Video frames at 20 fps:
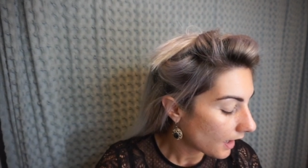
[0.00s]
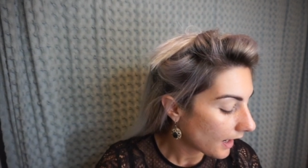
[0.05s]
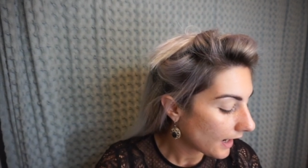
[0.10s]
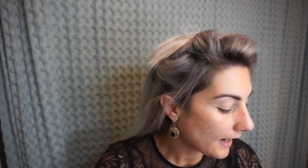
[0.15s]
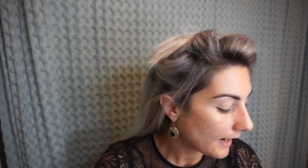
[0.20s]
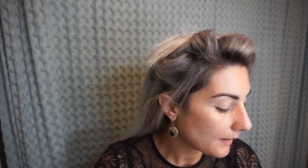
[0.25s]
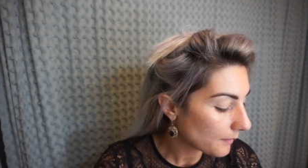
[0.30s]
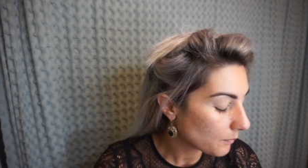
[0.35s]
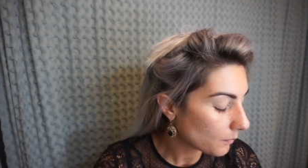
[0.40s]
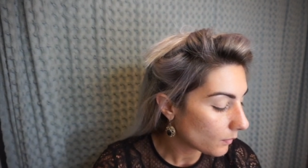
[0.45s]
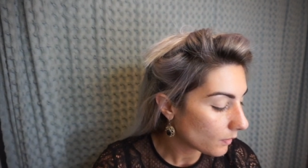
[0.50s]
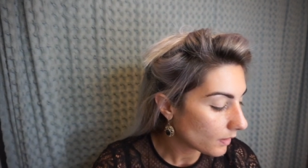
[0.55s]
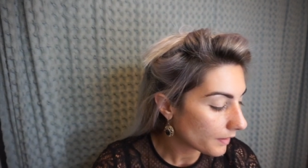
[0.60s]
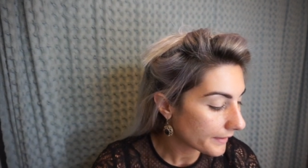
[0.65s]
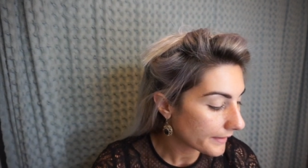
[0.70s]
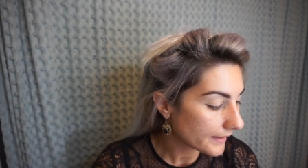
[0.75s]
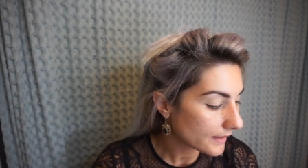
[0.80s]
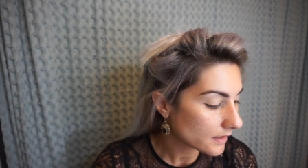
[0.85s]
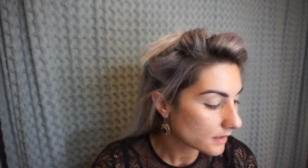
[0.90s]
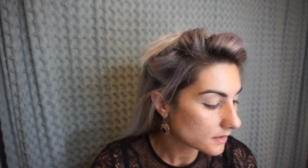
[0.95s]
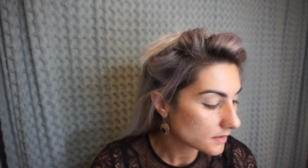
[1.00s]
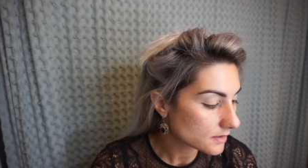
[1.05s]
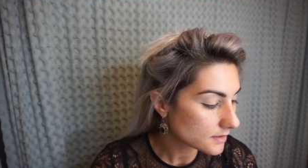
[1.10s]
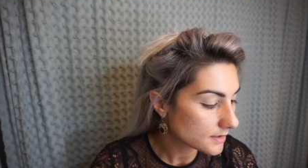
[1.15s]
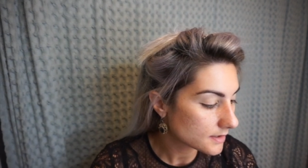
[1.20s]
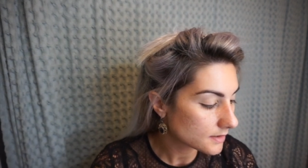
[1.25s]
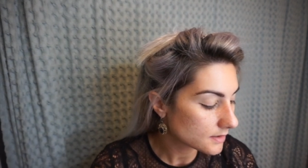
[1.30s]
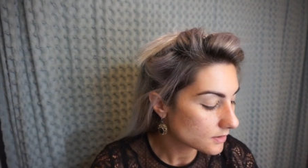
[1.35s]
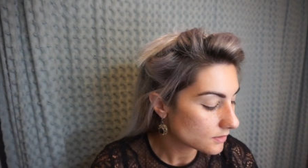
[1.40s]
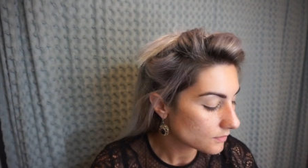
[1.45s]
I want
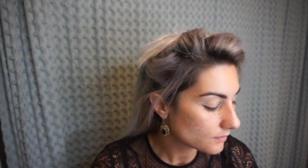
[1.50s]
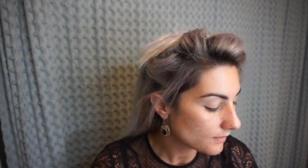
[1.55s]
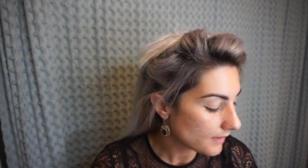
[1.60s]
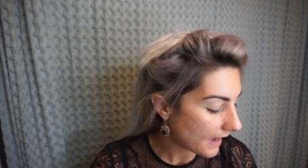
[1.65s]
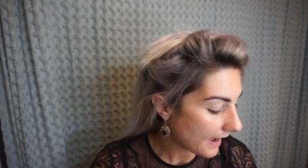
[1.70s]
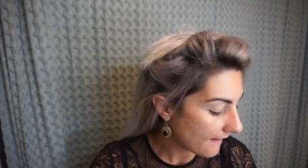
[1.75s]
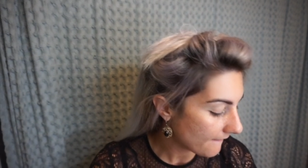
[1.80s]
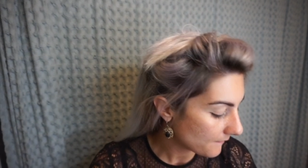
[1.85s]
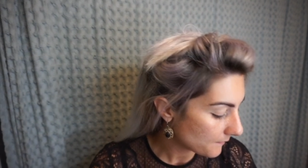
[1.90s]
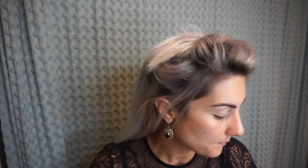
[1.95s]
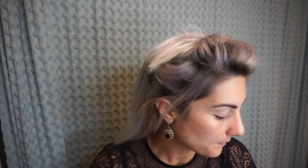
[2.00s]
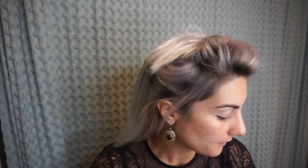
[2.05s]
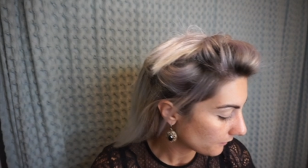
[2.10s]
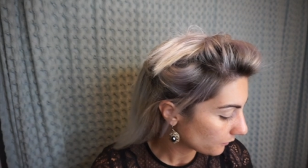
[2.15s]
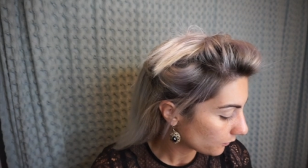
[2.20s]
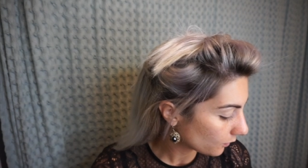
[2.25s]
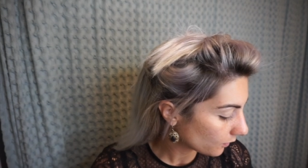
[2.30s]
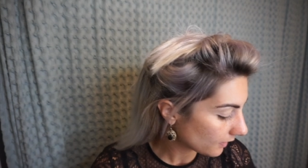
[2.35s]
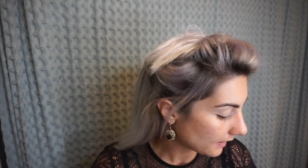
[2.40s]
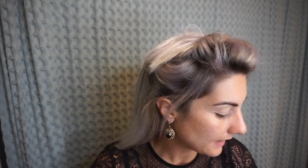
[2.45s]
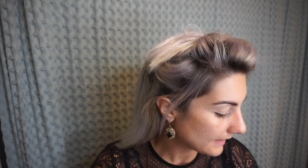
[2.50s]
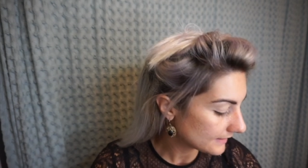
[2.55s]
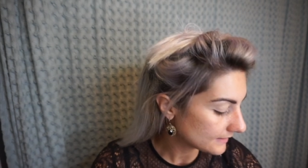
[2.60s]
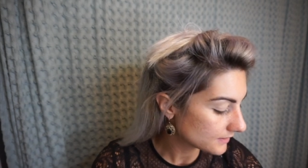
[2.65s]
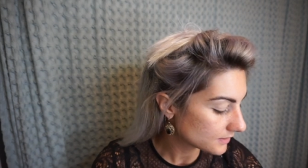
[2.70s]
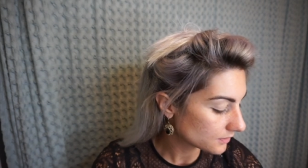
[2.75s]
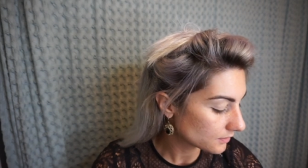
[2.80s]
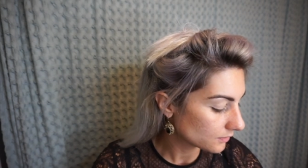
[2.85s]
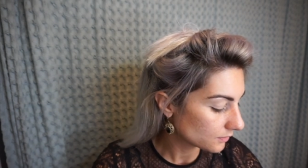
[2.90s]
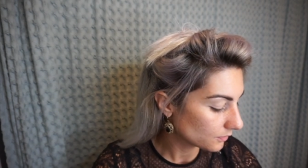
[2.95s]
to do that before I
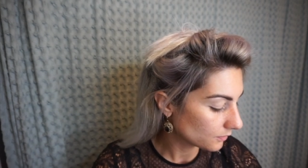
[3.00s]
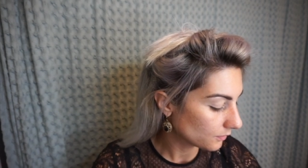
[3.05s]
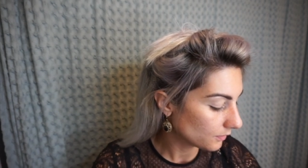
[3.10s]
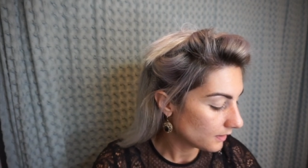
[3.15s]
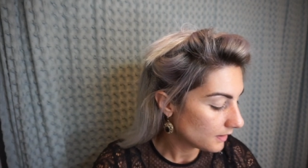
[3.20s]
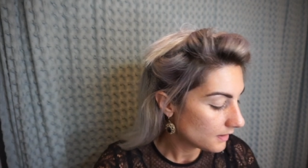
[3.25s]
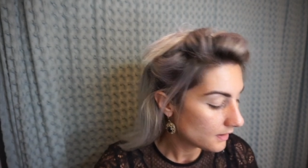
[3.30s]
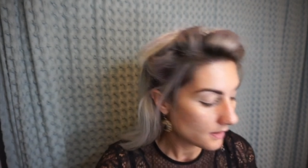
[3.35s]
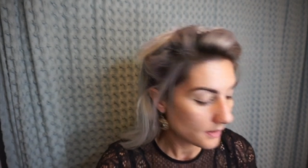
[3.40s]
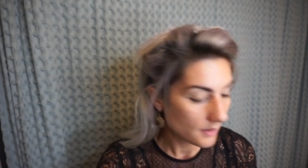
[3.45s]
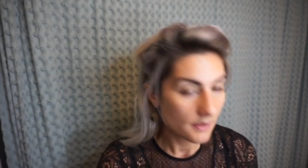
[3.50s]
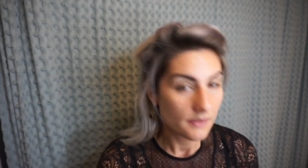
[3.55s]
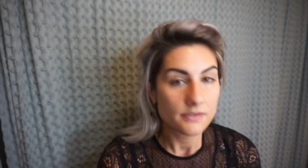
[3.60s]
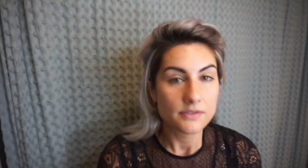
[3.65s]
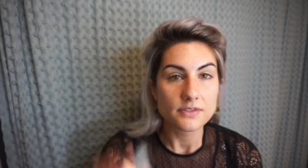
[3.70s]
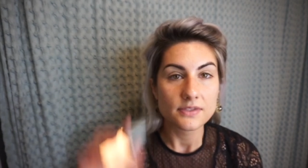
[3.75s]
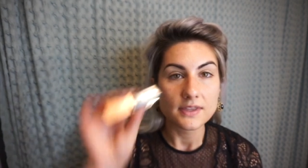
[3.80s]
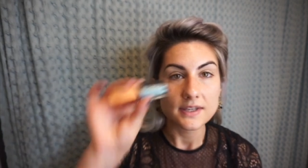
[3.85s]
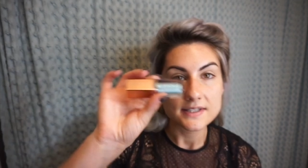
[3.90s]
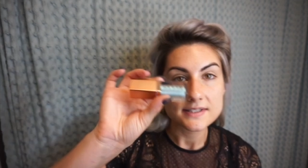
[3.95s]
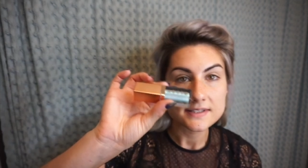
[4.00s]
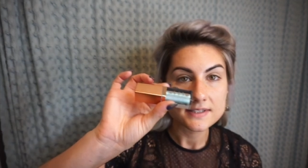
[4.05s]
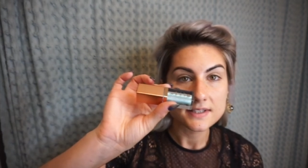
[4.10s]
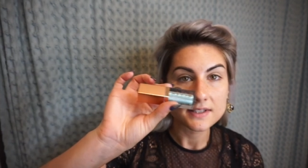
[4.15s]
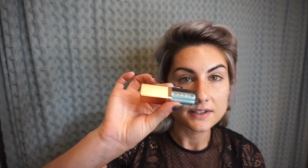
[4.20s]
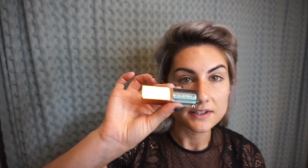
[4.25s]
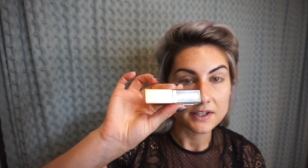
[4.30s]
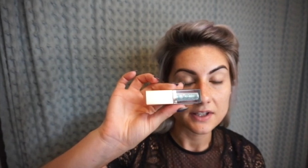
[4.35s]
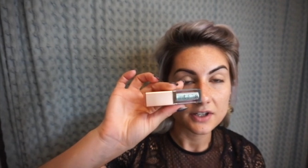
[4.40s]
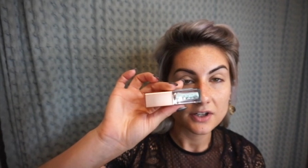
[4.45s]
do this
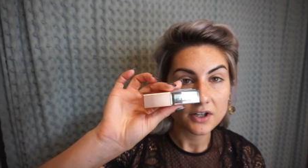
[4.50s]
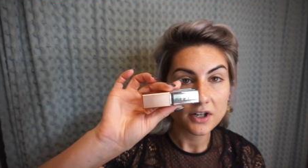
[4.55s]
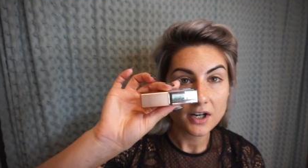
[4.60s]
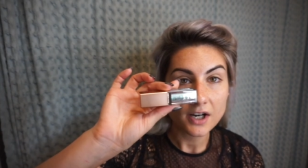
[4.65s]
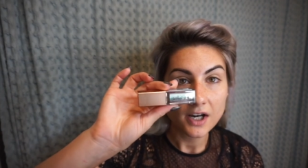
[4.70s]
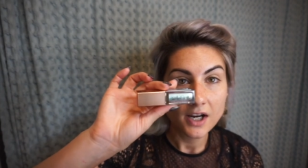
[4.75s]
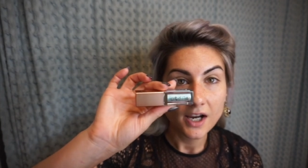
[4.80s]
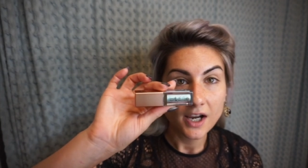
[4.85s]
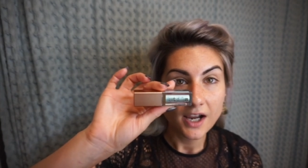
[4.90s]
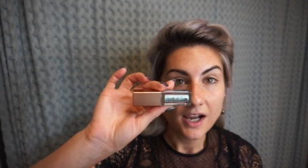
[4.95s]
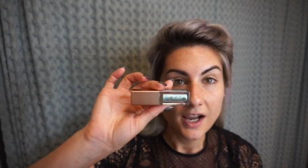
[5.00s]
glitter.